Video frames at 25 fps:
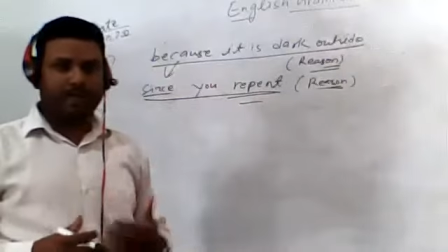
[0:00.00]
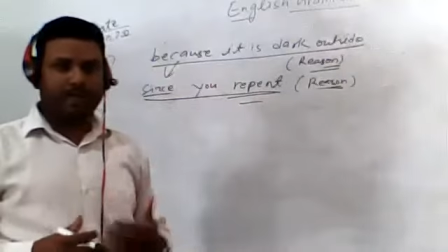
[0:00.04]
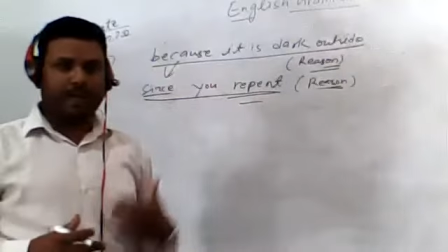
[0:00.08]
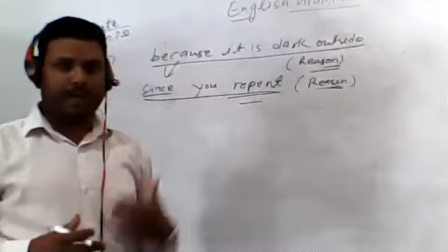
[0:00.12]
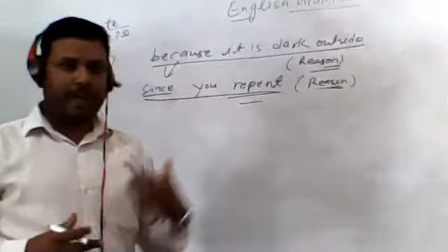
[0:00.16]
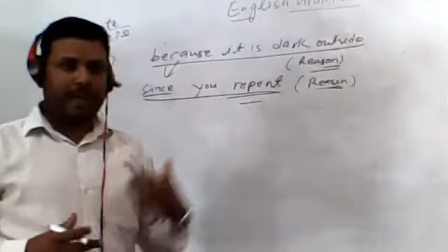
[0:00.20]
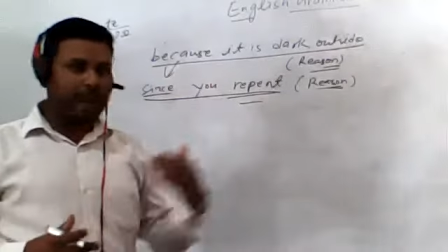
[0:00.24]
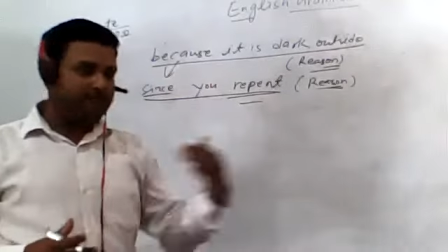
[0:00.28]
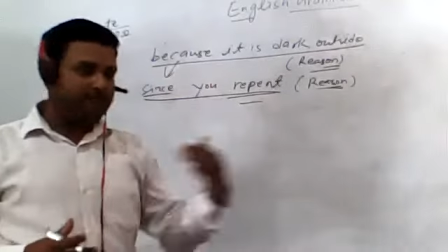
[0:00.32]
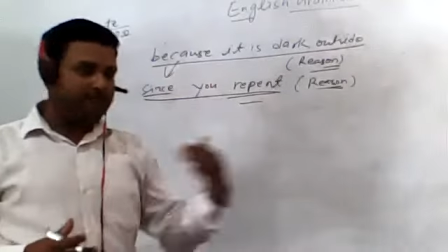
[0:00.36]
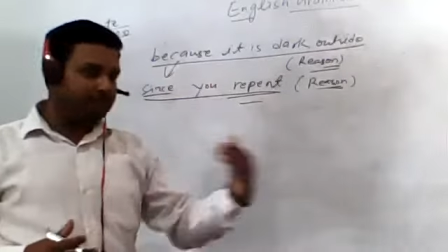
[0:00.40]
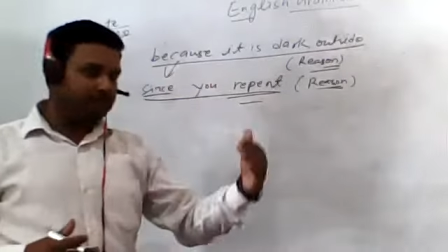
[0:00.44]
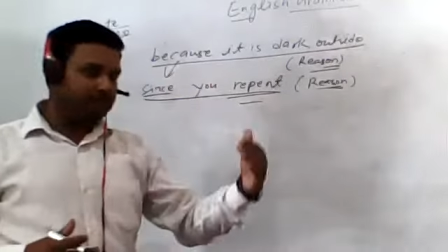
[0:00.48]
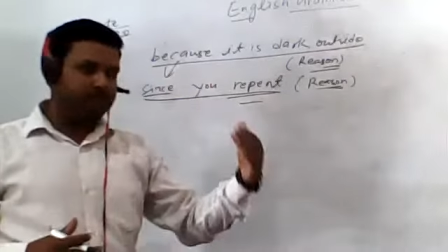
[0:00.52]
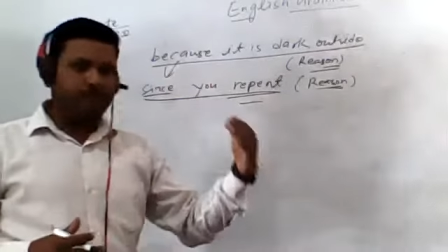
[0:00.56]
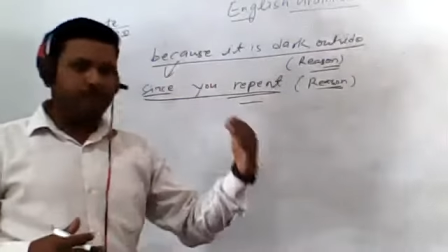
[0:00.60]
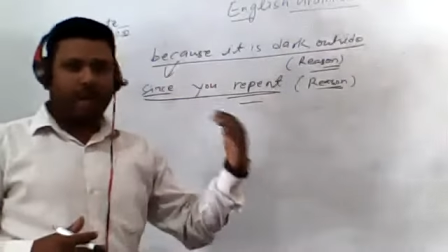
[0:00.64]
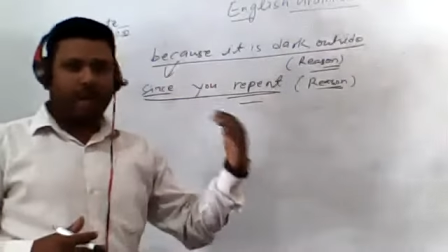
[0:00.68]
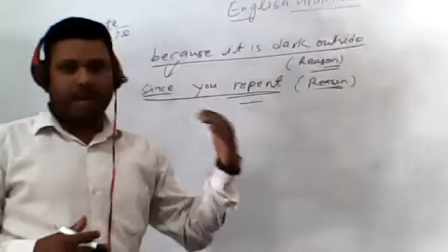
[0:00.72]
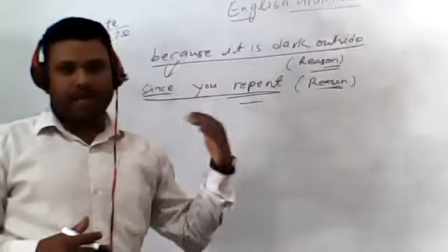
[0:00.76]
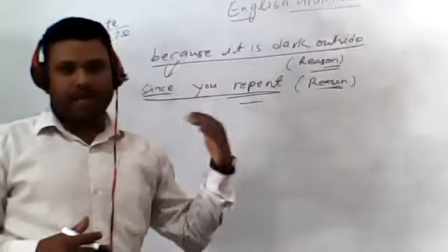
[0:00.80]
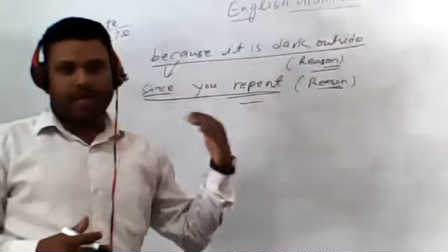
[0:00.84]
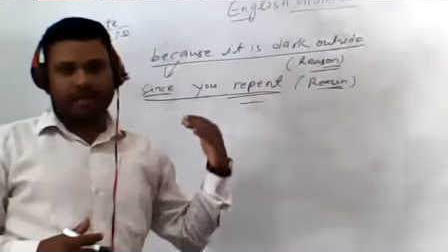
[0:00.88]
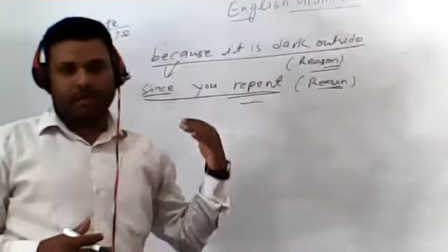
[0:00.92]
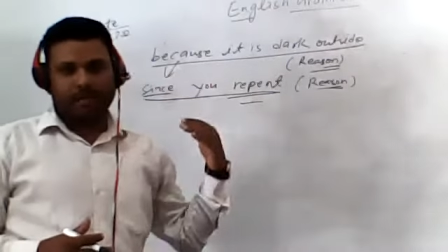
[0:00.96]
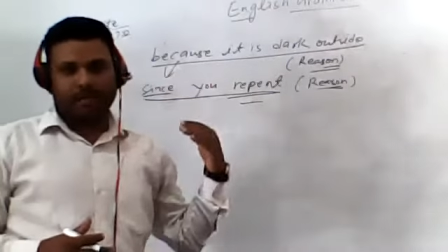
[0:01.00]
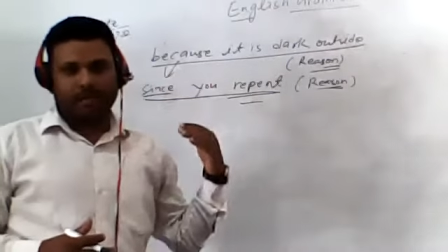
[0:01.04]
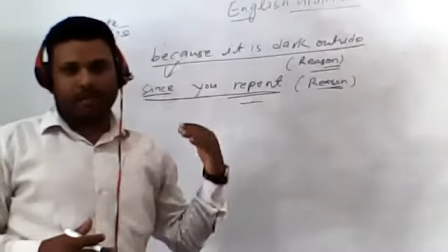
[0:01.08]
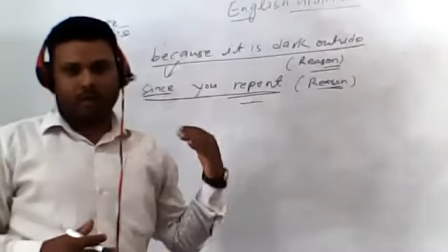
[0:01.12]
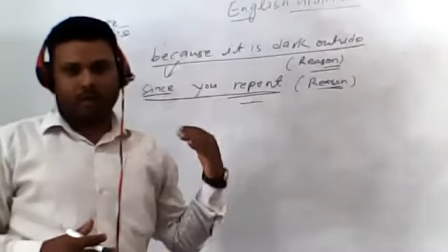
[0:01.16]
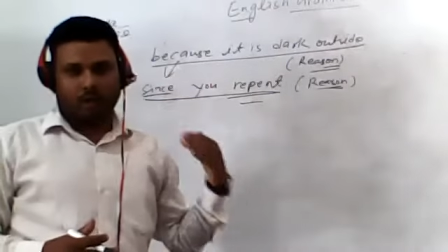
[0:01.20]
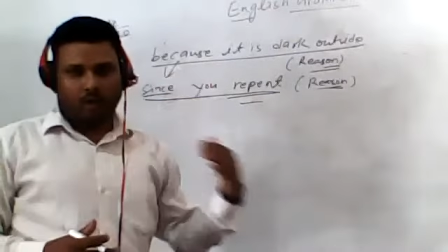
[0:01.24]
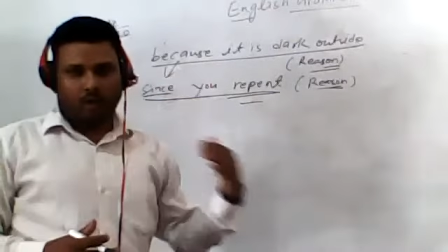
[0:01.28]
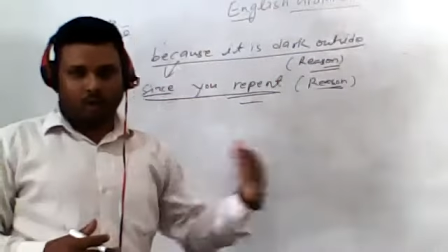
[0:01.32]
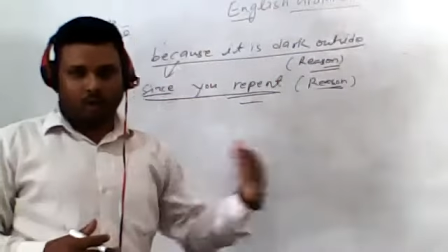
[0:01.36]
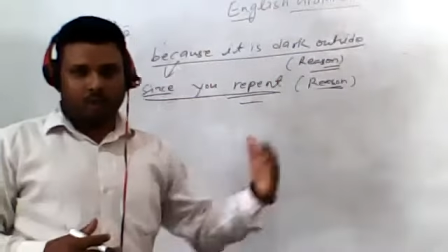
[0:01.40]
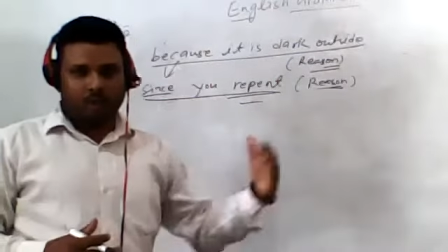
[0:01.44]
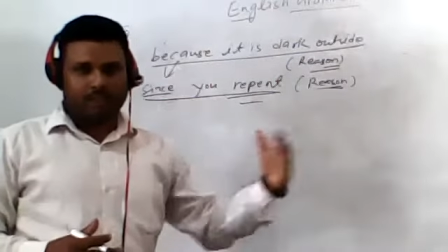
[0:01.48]
that I will buy
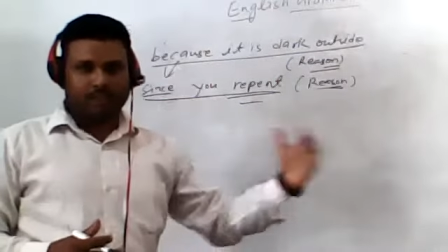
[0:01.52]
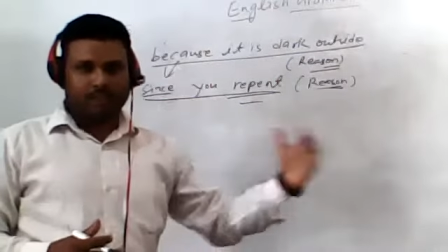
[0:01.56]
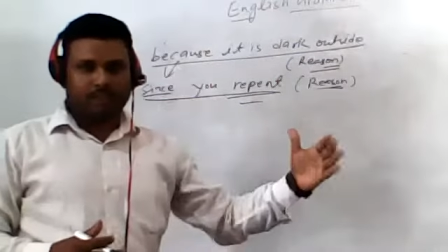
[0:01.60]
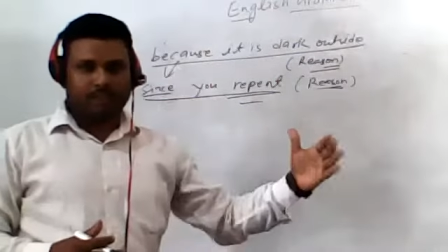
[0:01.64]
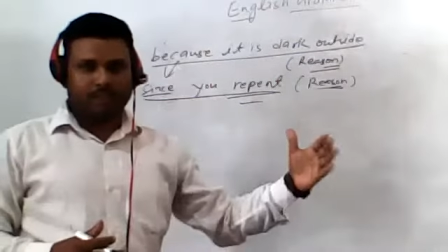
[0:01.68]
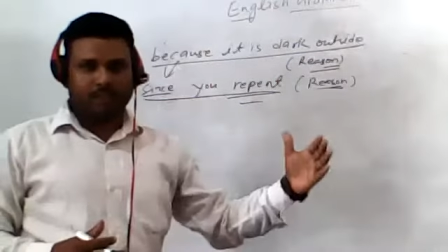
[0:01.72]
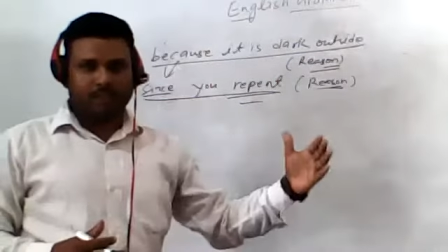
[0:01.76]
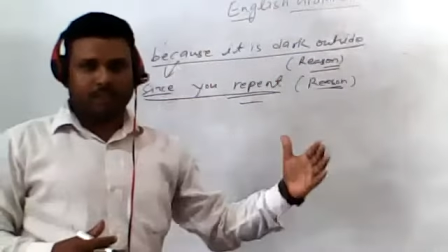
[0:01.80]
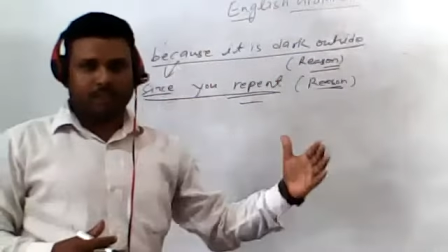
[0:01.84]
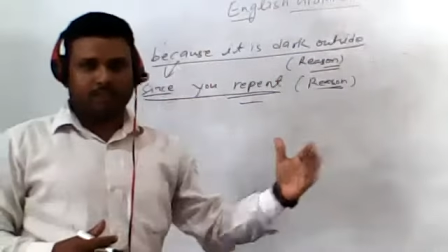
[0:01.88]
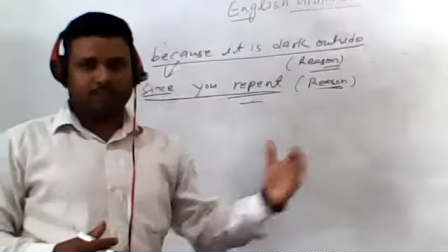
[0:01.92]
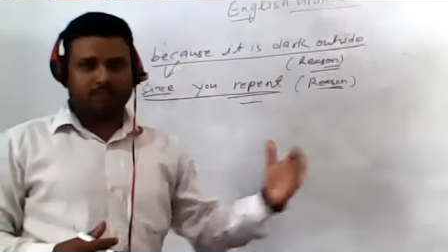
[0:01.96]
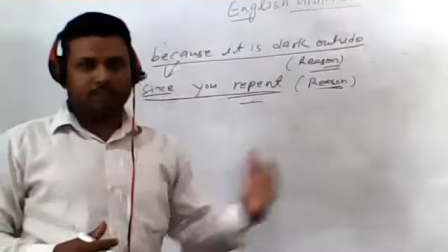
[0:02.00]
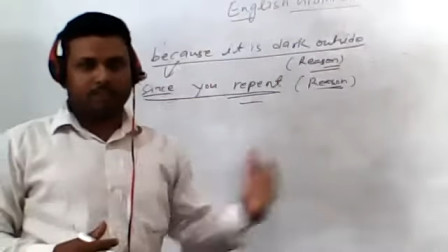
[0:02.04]
all these things,